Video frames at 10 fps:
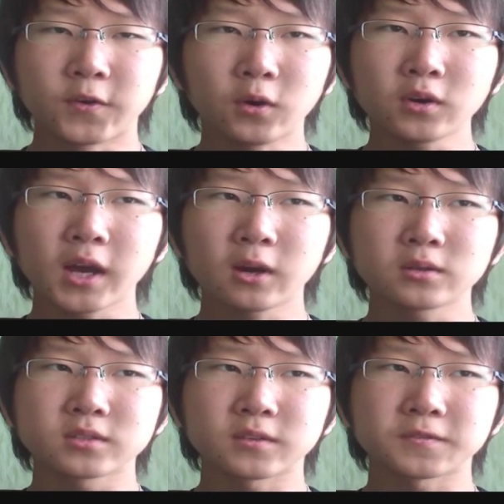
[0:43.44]
4
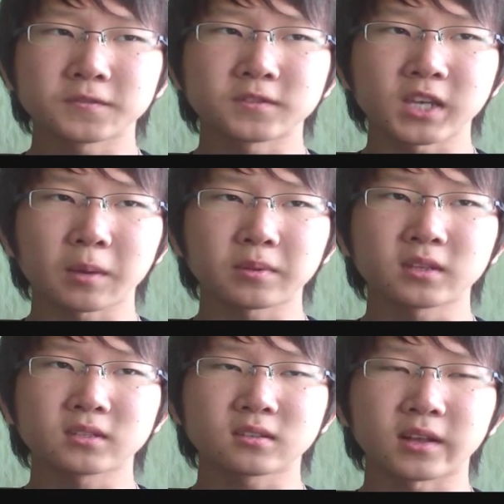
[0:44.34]
hours of
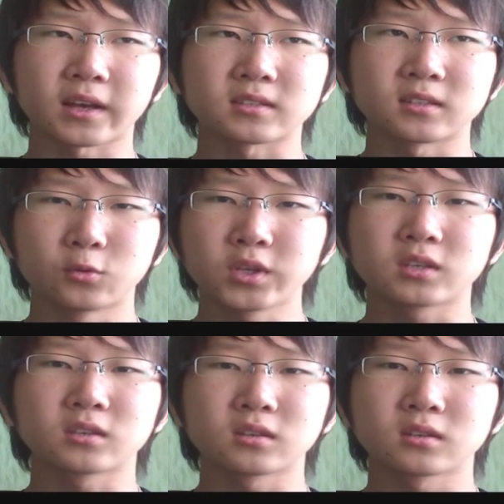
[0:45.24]
Japanese class a
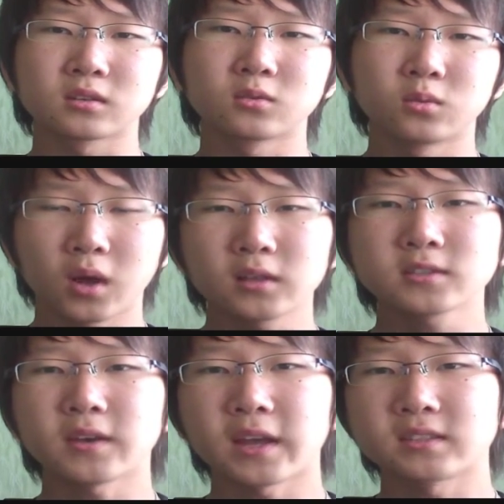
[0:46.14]
week. We
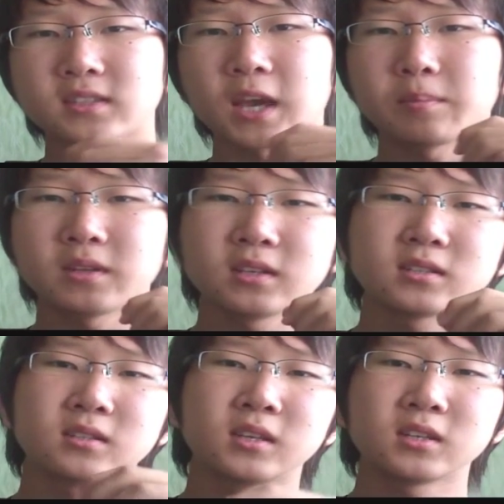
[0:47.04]
also had
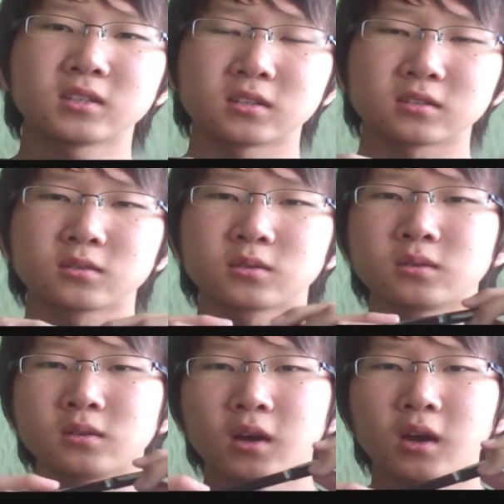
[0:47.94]
Japanese teachers
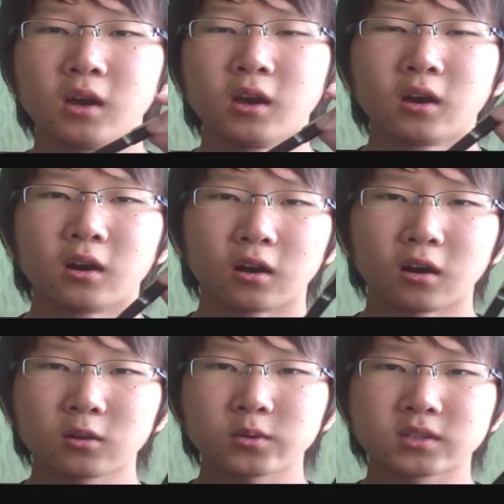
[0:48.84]
who
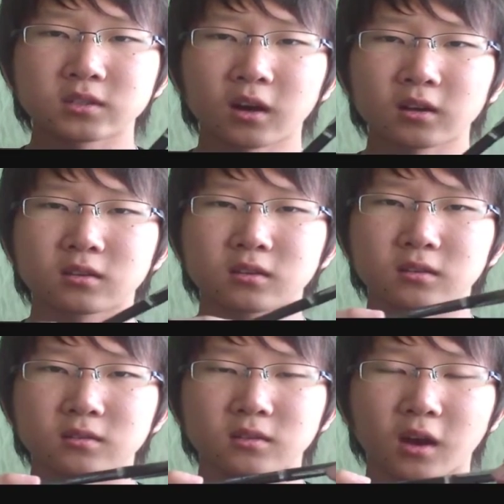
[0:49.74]
always taught
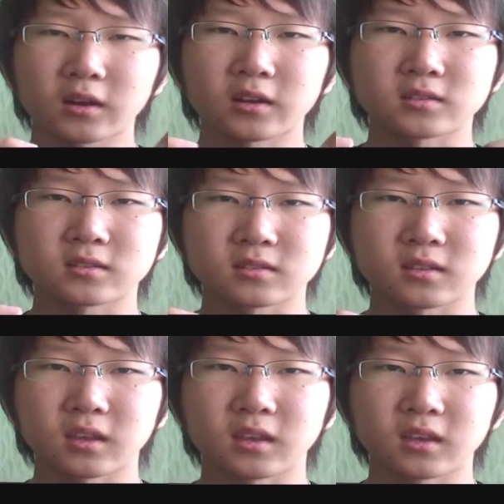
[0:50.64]
us
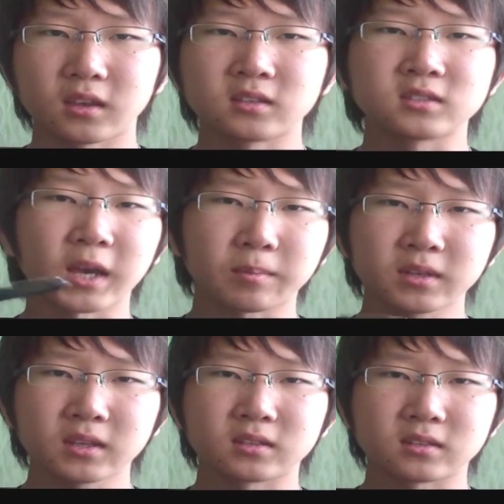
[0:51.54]
in
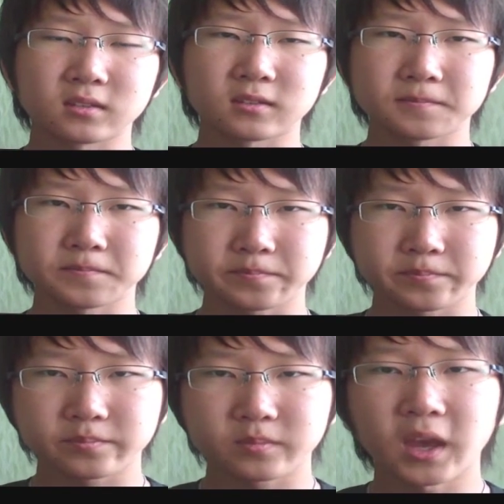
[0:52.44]
Japanese
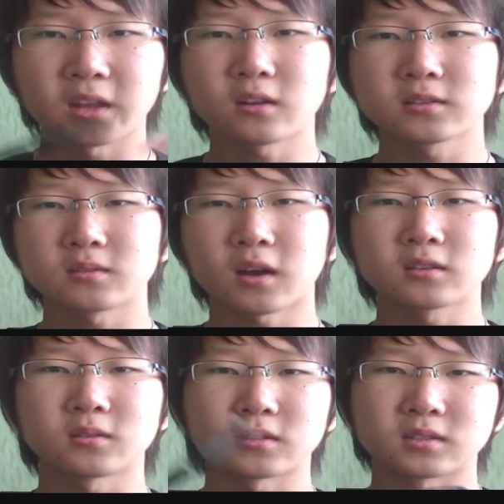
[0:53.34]
and also
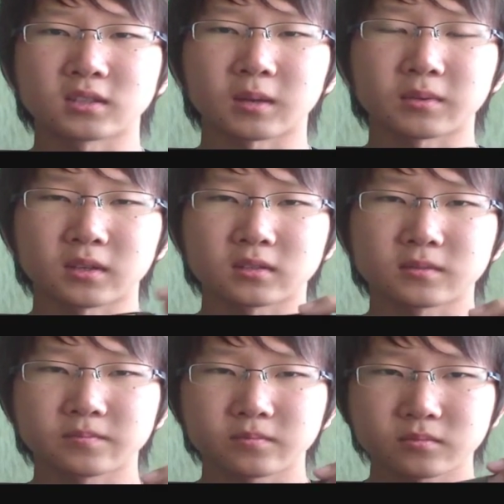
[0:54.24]
talked to us in Japanese.